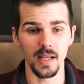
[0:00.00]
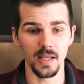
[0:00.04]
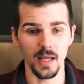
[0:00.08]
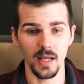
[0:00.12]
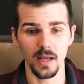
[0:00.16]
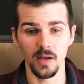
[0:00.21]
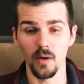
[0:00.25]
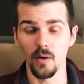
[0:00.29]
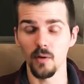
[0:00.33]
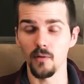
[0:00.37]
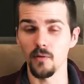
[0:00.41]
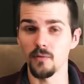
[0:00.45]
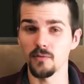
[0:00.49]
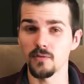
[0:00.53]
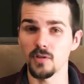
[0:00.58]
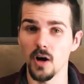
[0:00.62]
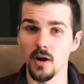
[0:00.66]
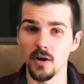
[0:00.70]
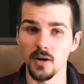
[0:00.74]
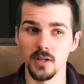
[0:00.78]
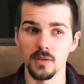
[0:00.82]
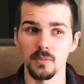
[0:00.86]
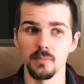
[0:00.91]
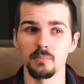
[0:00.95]
I know I've
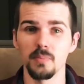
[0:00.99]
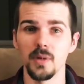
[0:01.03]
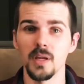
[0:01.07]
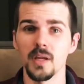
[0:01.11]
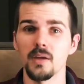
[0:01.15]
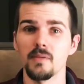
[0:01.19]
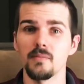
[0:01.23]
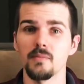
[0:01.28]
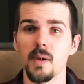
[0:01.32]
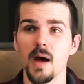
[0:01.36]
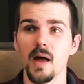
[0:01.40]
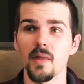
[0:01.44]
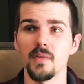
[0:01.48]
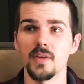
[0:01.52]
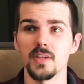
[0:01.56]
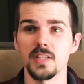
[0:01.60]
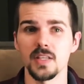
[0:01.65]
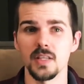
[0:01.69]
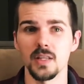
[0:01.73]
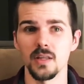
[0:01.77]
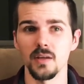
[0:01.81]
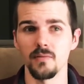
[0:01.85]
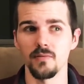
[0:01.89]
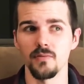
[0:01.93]
talked a bit about this
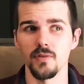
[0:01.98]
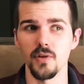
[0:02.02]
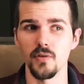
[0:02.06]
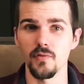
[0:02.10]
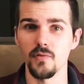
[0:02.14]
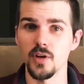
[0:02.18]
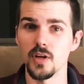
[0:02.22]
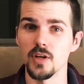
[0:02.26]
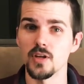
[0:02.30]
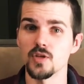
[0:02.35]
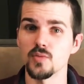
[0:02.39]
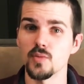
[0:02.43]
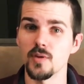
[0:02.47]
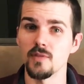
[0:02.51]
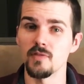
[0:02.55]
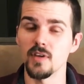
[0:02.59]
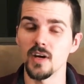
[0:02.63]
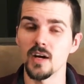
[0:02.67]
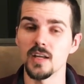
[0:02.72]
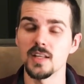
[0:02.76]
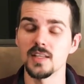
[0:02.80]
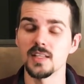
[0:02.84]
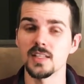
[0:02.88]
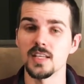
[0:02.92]
in the few videos we've
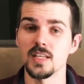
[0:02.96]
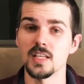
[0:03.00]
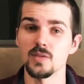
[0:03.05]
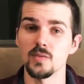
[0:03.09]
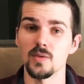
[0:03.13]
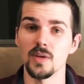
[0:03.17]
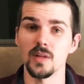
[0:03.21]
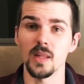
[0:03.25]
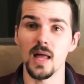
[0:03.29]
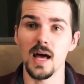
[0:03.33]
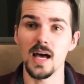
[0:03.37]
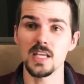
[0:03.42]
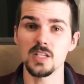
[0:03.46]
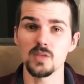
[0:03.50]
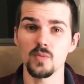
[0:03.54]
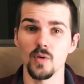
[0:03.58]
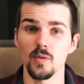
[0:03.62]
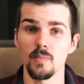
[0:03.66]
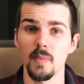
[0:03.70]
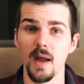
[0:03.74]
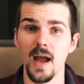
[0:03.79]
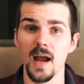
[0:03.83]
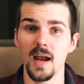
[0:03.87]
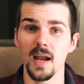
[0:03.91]
done since we last were
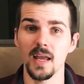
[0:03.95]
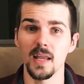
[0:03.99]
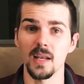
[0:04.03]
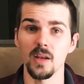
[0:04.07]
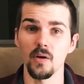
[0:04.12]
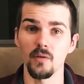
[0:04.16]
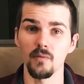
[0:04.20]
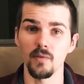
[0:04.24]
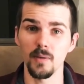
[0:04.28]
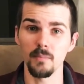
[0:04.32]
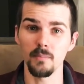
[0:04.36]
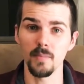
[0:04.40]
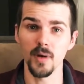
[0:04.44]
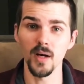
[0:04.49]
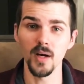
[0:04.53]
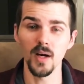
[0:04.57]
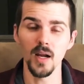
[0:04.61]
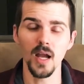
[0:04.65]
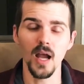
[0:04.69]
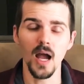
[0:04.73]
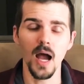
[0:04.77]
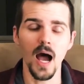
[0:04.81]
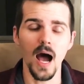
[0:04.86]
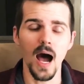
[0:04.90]
back in November.
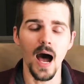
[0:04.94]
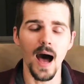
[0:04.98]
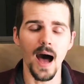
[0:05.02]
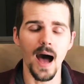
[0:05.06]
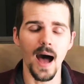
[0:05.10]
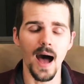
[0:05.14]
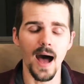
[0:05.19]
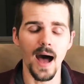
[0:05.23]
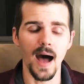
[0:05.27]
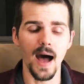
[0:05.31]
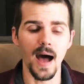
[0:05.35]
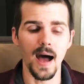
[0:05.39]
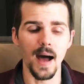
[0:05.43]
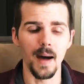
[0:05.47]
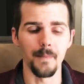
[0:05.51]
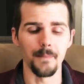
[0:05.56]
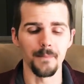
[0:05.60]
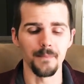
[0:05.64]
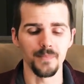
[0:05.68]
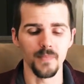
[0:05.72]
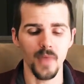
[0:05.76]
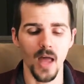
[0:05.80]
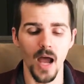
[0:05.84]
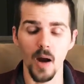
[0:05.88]

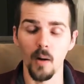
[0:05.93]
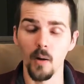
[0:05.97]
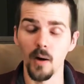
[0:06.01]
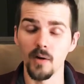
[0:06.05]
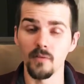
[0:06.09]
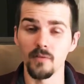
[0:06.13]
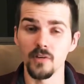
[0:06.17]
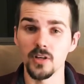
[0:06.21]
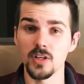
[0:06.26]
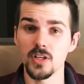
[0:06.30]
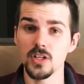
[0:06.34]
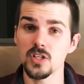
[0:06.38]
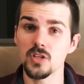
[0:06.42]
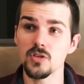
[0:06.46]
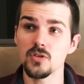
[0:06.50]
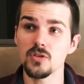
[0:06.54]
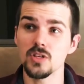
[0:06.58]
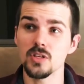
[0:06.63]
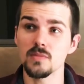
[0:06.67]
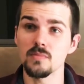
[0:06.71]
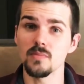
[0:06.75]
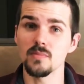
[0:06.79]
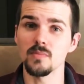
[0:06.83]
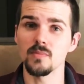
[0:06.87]
However, just due to
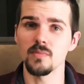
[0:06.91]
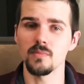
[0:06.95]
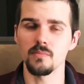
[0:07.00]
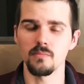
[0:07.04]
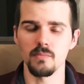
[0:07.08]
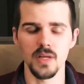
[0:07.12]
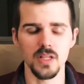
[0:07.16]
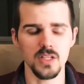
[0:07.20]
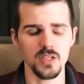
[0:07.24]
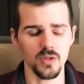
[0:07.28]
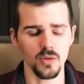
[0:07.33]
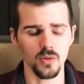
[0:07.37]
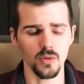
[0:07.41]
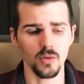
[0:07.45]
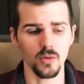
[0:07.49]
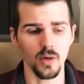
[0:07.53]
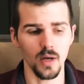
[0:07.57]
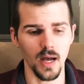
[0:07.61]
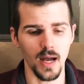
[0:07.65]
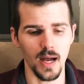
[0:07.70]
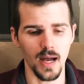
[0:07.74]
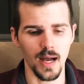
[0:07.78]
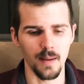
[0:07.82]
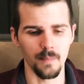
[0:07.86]
some mental
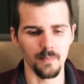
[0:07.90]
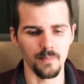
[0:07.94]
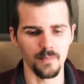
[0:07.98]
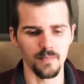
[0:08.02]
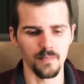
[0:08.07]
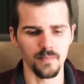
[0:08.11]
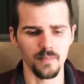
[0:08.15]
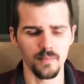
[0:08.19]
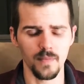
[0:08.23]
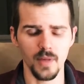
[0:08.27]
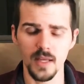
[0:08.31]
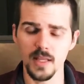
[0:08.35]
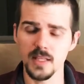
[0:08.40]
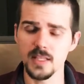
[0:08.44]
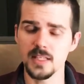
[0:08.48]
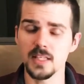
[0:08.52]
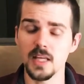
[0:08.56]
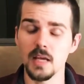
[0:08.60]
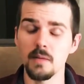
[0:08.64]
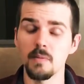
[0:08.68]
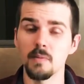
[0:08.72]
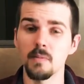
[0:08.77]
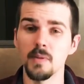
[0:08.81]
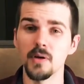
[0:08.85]

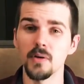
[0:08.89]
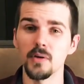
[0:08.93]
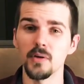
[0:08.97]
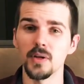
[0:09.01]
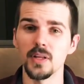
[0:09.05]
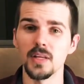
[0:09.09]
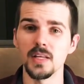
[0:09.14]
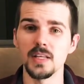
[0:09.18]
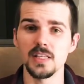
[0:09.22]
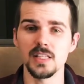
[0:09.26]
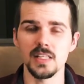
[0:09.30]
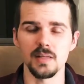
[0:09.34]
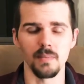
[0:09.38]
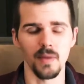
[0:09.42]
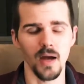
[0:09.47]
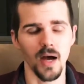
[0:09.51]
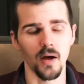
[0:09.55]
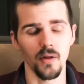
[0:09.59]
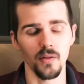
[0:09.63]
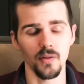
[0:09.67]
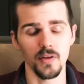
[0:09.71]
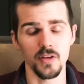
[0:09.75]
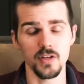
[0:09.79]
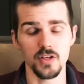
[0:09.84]
instability, some
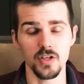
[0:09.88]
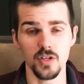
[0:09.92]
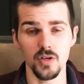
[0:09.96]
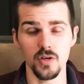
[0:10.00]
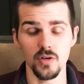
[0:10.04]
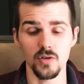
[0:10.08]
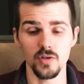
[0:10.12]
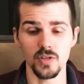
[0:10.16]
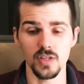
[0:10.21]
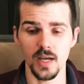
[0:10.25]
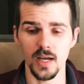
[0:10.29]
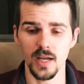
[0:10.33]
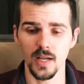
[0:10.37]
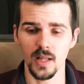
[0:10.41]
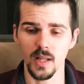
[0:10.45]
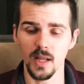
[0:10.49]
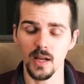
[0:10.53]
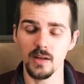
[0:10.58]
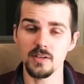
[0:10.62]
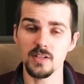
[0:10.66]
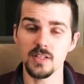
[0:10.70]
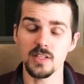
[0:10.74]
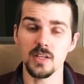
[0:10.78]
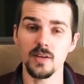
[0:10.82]
health issues, and a lot
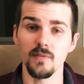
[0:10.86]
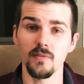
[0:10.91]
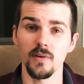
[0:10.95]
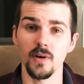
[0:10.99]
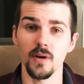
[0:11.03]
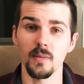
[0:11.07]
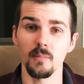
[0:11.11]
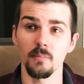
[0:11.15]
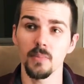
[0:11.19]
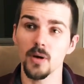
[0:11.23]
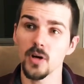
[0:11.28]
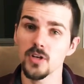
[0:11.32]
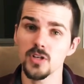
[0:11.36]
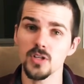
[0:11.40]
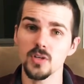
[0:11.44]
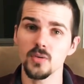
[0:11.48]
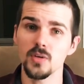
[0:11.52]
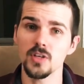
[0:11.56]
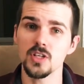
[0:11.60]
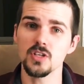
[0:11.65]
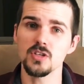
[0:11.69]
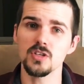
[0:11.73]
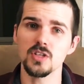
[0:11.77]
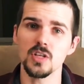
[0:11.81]
of just different personal
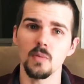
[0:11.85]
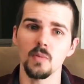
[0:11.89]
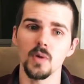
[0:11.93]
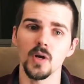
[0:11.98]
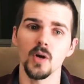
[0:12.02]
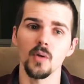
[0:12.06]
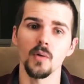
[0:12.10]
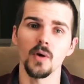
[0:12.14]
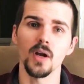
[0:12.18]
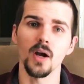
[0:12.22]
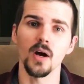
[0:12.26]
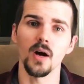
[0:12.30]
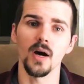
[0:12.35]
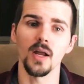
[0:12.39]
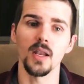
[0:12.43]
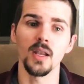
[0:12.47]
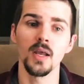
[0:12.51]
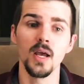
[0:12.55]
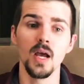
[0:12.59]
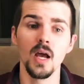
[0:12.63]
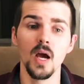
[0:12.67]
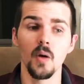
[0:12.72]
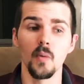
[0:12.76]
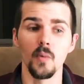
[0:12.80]
issues that were going on,
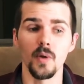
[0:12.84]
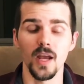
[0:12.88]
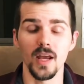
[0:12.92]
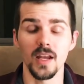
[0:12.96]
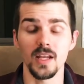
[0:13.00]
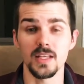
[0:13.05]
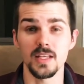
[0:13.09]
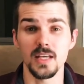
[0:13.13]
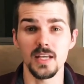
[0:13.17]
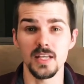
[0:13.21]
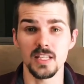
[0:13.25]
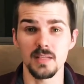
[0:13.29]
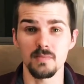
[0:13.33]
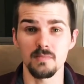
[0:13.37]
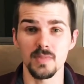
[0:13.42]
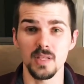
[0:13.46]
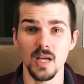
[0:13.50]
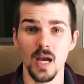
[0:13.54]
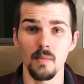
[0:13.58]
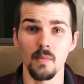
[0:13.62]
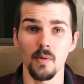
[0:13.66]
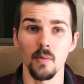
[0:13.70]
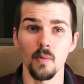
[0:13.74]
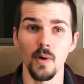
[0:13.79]
we had to take some
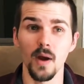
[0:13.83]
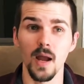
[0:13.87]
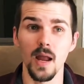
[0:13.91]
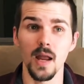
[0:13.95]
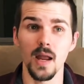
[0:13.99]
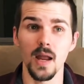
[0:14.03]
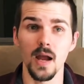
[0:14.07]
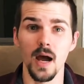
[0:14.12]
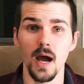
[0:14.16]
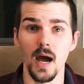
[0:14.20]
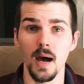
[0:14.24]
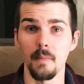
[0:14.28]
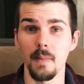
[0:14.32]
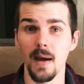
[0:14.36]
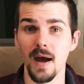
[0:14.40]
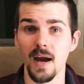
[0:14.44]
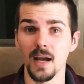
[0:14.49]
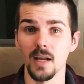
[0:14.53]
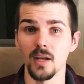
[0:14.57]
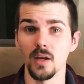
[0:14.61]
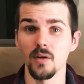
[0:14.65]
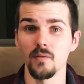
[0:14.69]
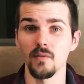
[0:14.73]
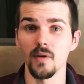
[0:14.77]
time away back in
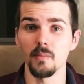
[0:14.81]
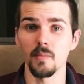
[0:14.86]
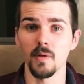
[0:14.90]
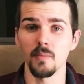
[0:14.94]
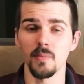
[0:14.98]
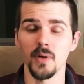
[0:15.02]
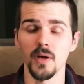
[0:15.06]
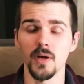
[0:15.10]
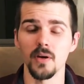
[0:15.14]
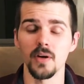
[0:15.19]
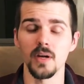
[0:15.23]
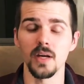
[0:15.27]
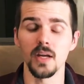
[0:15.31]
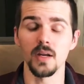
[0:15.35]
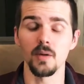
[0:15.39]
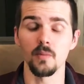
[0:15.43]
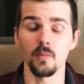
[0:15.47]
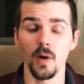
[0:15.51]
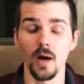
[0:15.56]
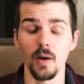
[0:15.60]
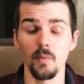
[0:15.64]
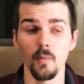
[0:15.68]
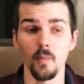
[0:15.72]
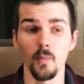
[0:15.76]
November period,
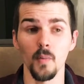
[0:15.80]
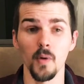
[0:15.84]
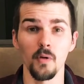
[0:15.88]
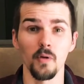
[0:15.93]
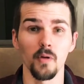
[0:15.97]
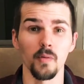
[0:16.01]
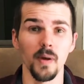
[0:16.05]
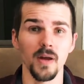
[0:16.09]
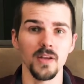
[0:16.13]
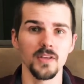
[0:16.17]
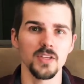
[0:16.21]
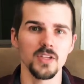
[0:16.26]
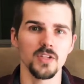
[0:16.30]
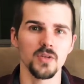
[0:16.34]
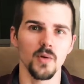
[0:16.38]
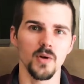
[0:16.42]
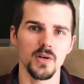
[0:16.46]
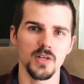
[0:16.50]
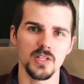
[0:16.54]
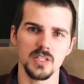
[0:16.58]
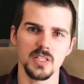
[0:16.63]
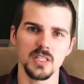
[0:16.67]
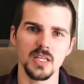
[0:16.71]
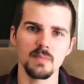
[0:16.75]
right when we were about to do our
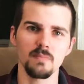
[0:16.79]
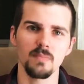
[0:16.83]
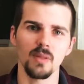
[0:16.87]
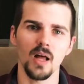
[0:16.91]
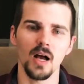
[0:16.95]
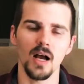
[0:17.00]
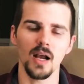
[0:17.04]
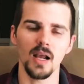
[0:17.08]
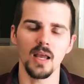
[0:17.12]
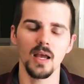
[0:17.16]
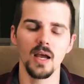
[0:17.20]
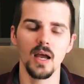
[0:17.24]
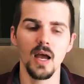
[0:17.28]
Sleeplocke.